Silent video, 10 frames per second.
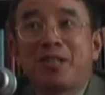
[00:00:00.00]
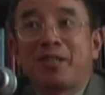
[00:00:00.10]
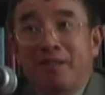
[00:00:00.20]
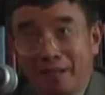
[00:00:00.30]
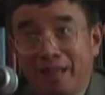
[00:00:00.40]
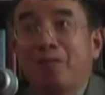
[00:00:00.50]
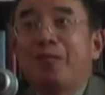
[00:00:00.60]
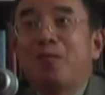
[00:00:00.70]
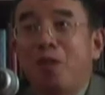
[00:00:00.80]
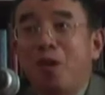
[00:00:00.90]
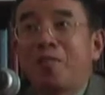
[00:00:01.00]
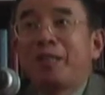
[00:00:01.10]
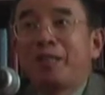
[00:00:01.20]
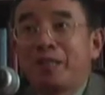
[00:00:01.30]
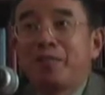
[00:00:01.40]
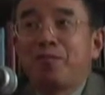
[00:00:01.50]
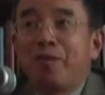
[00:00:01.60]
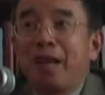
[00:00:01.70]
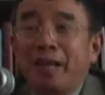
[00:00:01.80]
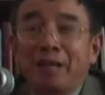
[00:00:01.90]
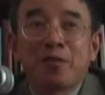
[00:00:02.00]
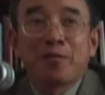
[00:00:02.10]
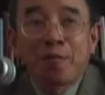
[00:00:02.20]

are involved in this fight.